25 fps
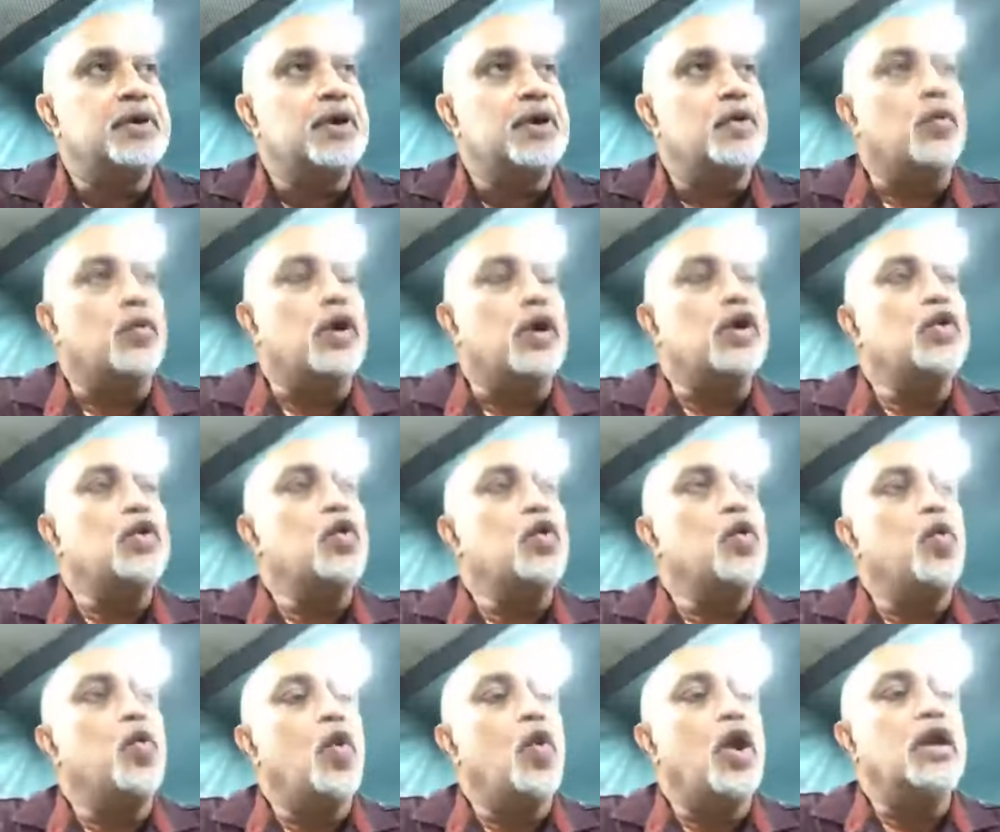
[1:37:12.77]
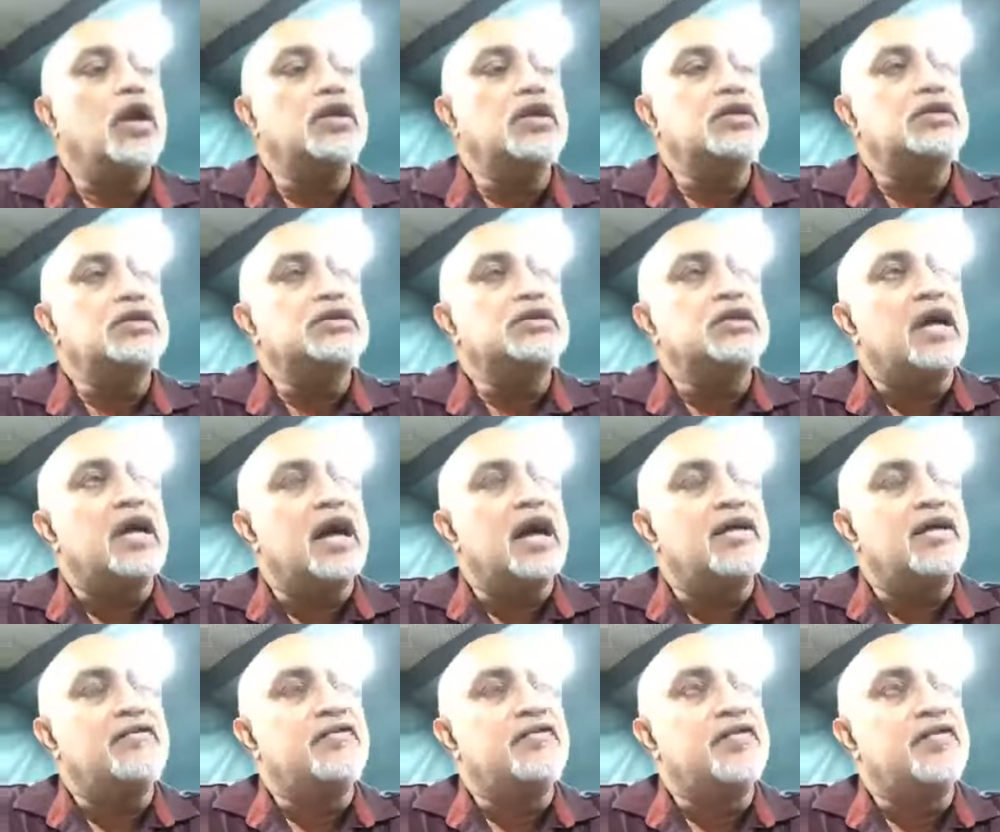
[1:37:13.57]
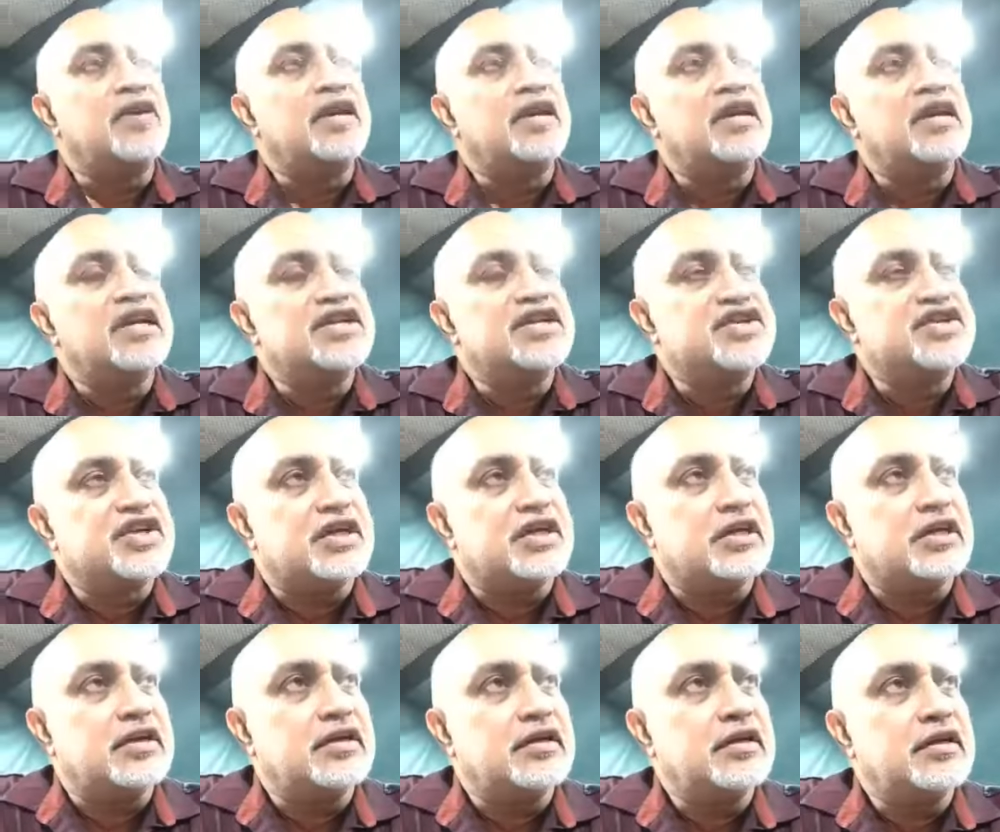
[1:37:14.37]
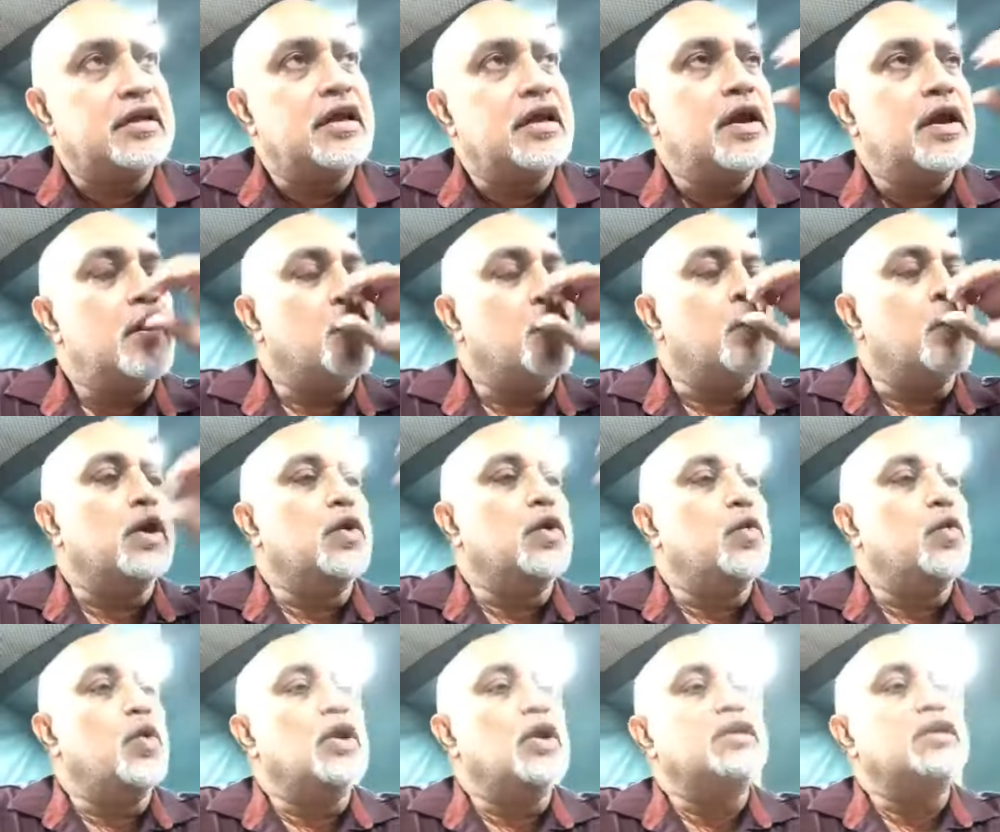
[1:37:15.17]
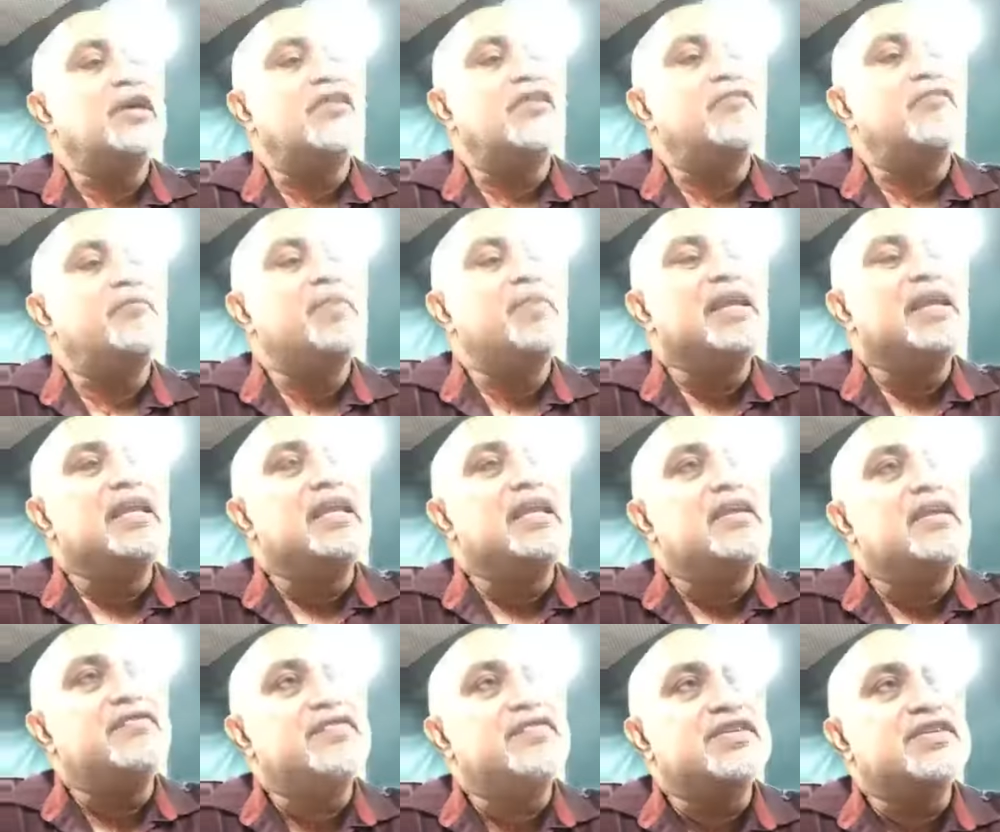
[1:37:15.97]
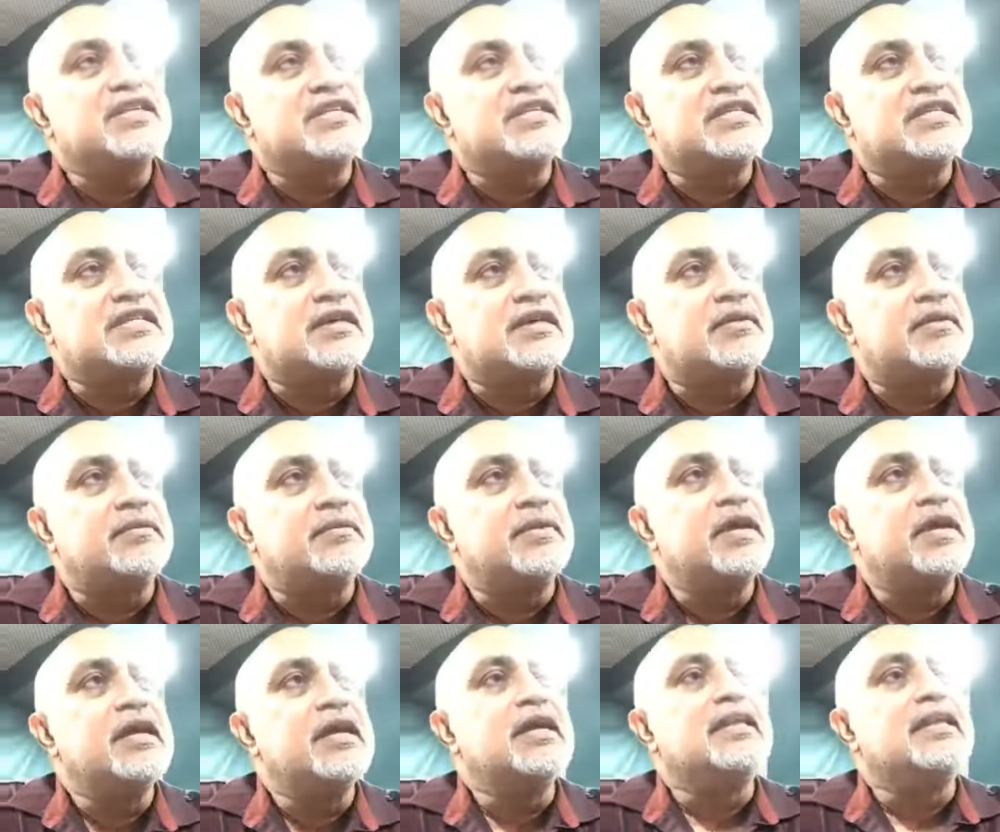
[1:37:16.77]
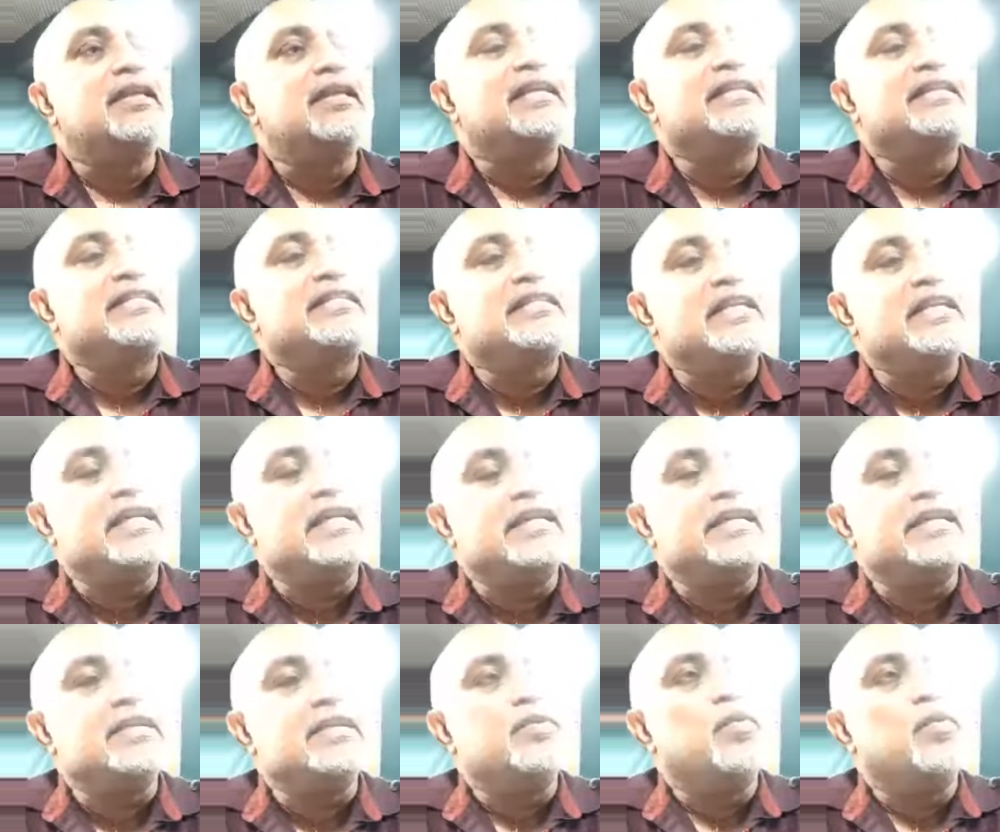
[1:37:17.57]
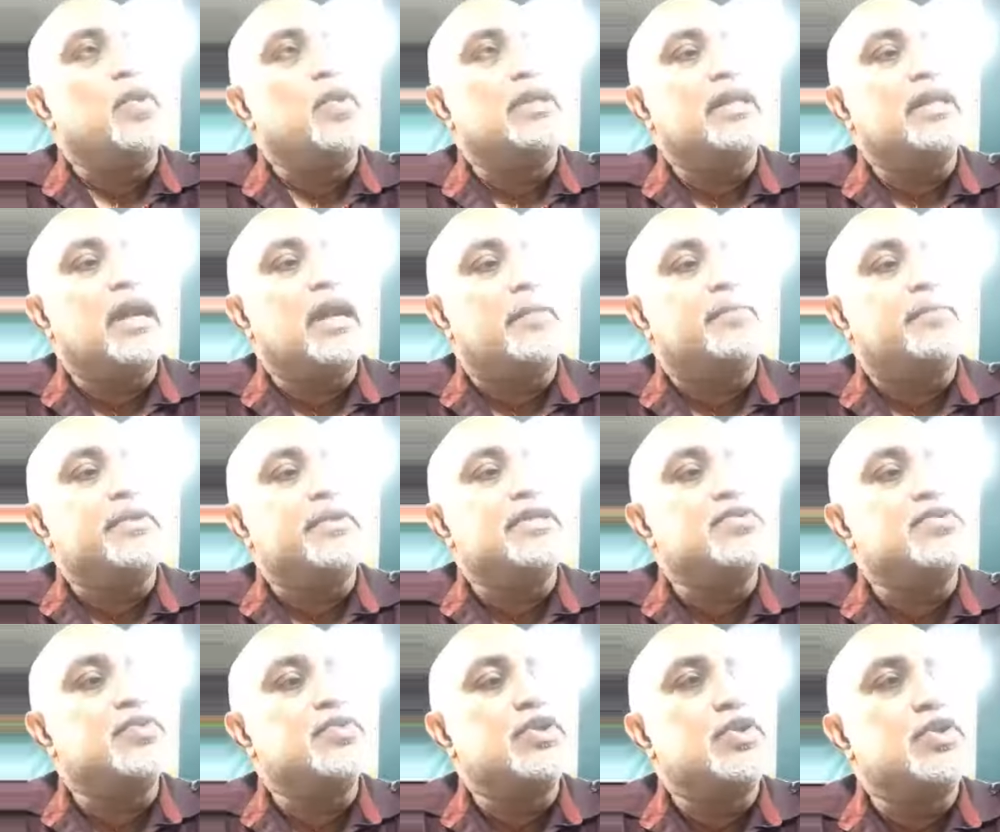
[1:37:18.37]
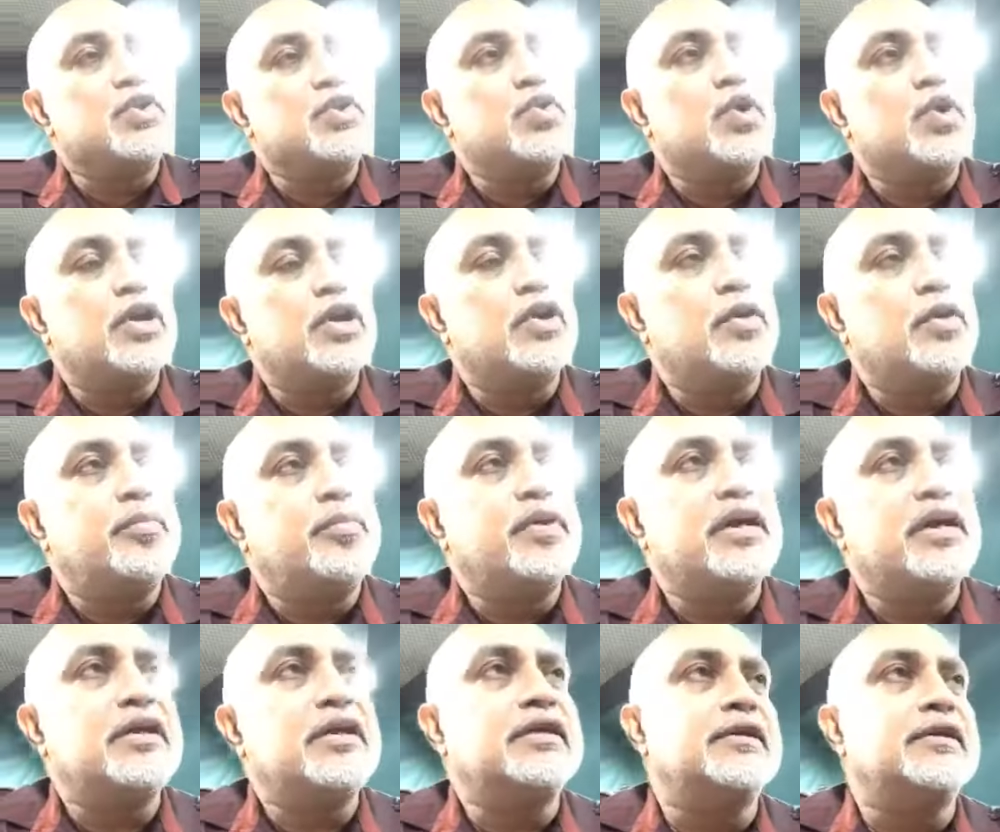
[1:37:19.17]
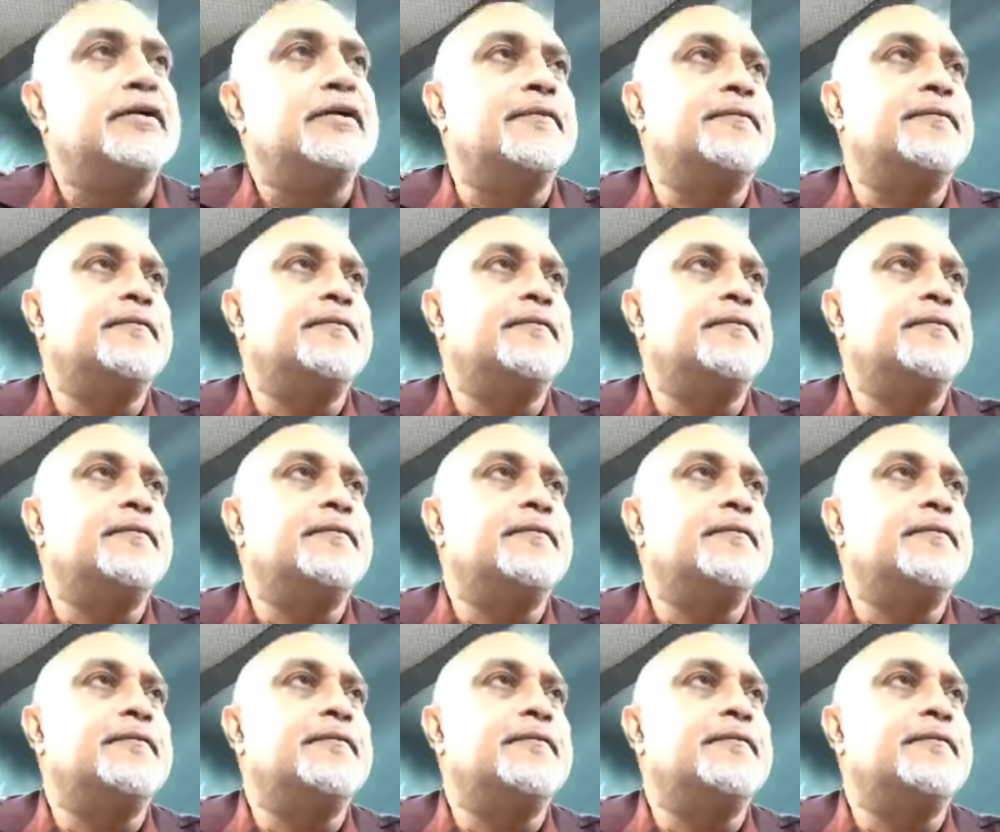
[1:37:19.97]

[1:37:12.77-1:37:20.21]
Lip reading: When you want to have religion, when you want to have belief system dictating what happens with you and your partner.